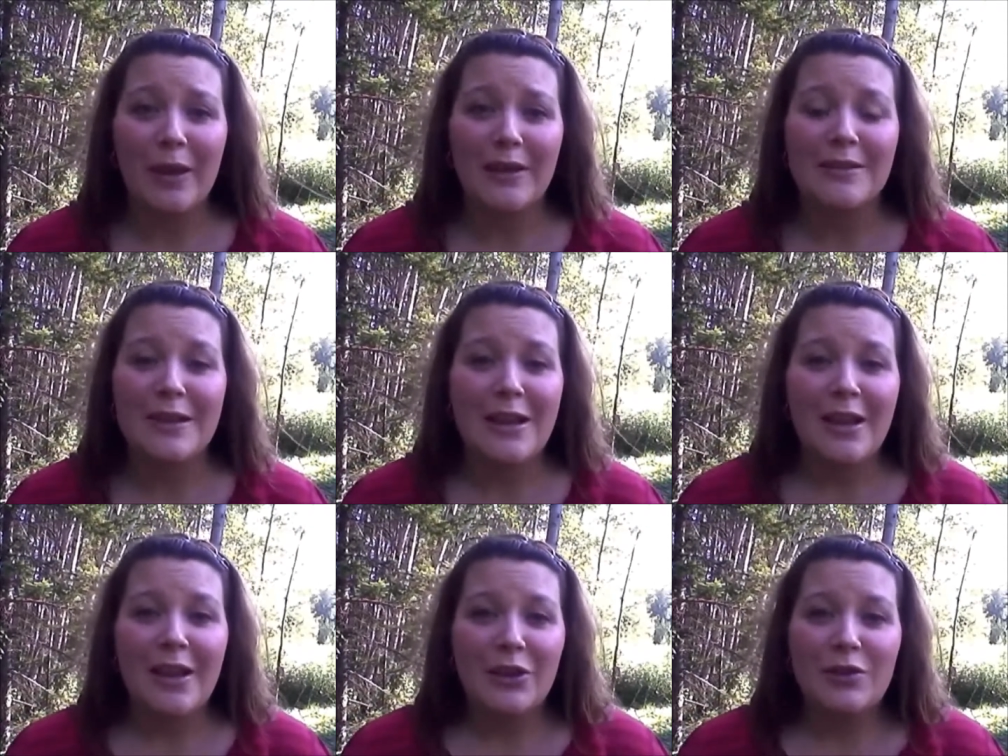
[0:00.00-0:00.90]
and
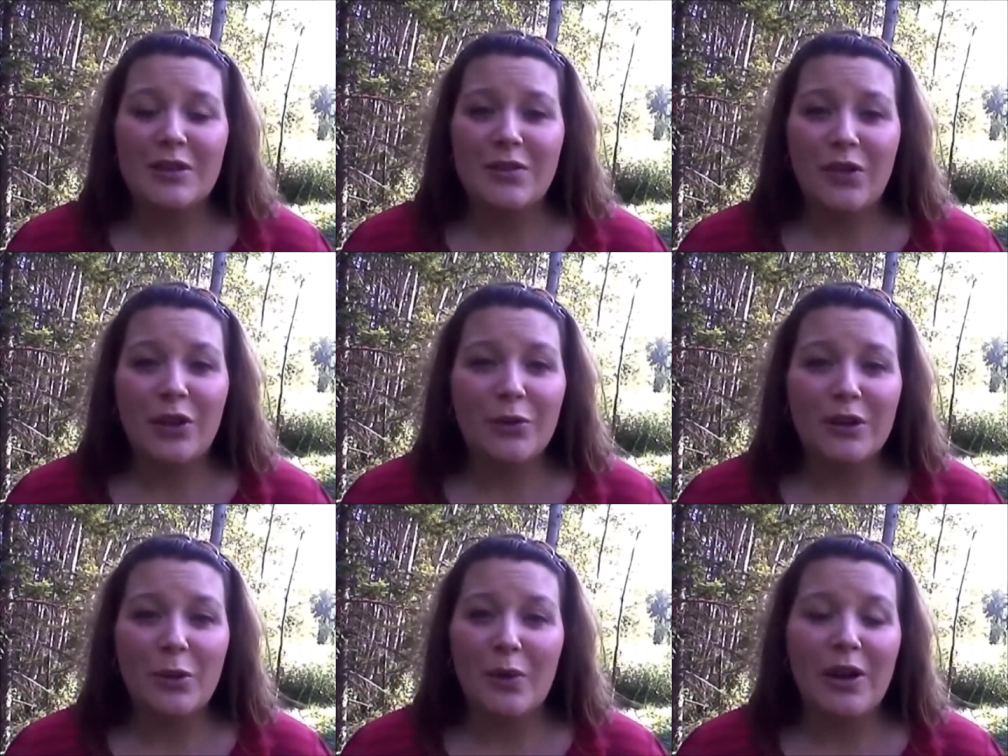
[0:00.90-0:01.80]
you just feel
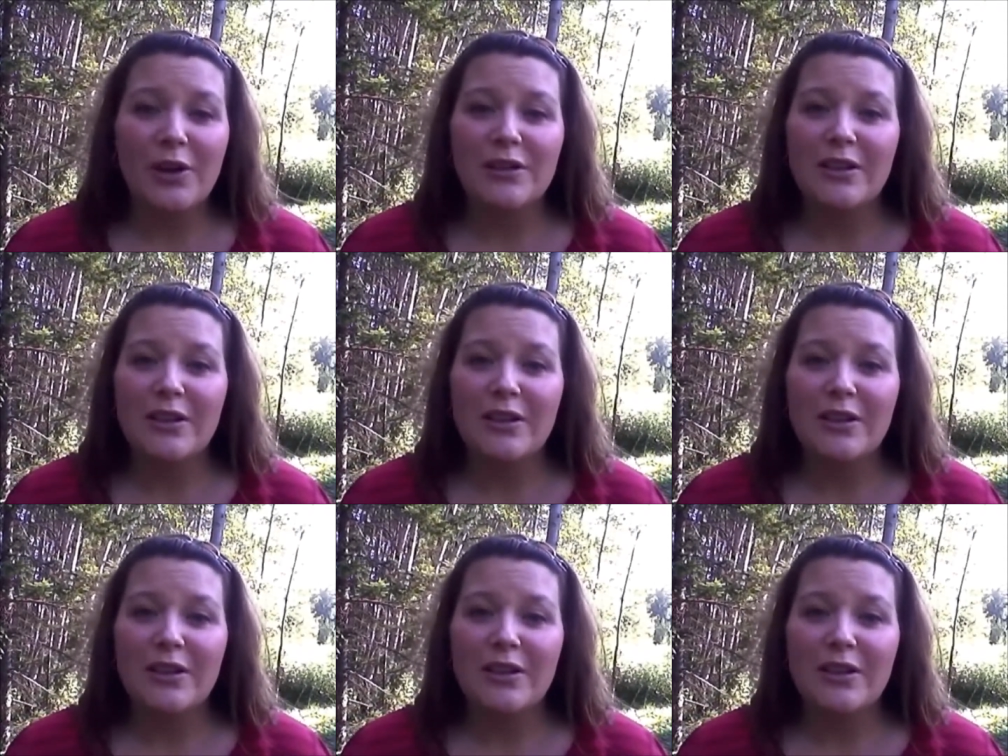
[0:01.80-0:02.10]
really weird.